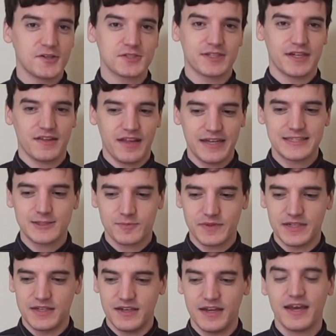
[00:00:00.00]
ocean at light
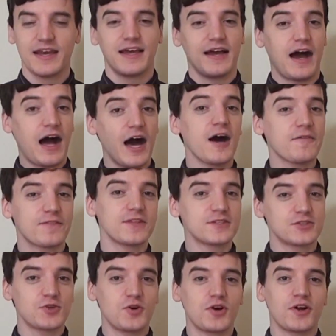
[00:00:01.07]
speed, off the
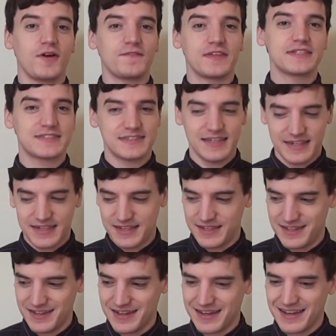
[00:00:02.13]
shore of this city.
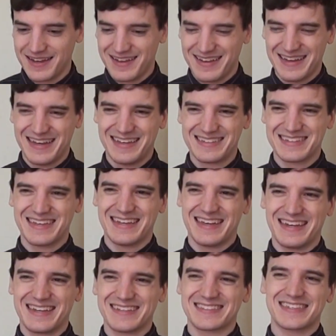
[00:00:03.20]
And
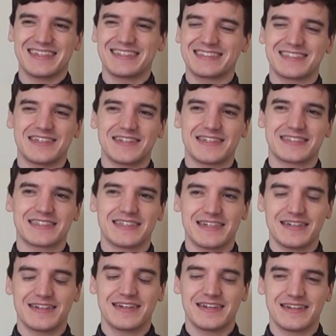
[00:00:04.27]
he goes,
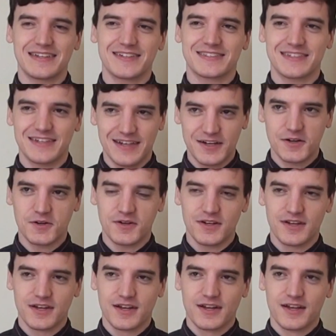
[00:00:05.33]
oh,
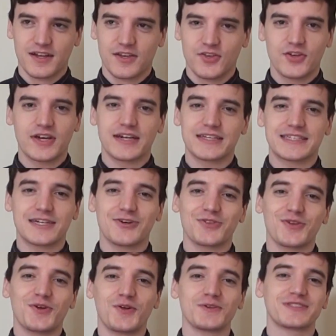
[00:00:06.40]
you're gonna kill
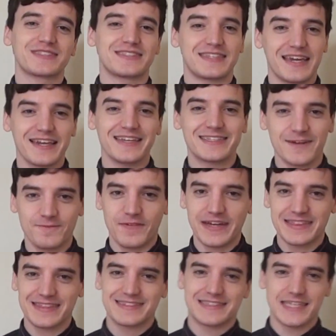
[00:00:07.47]
the whole city to
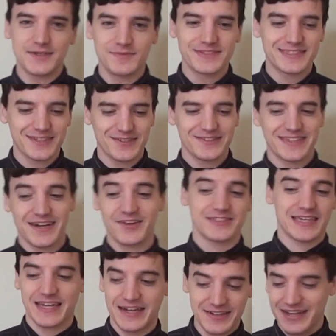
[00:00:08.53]
fight the Demon Sultan? And I was
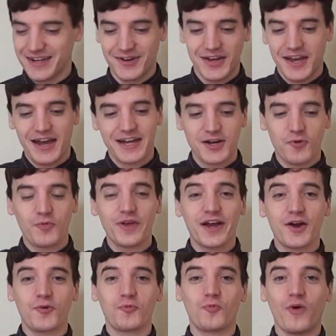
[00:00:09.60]
like, I go, we
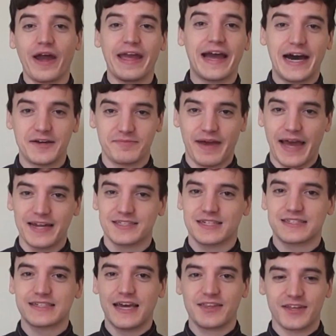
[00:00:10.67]
are way outmatched.
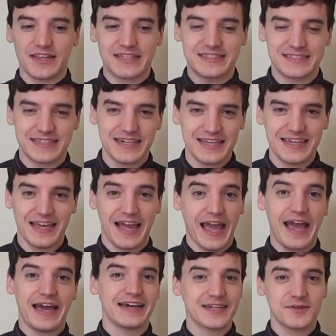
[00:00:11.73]
It's either the city
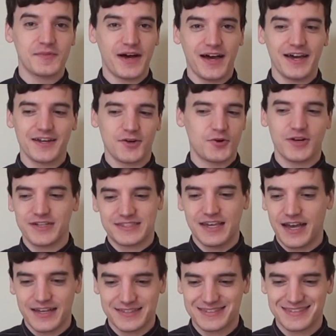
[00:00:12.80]
and Amon, or it's
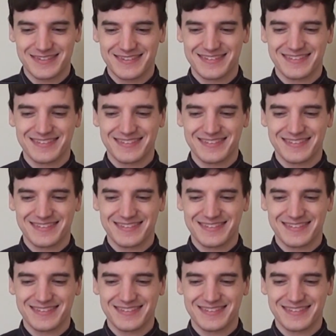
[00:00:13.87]
us.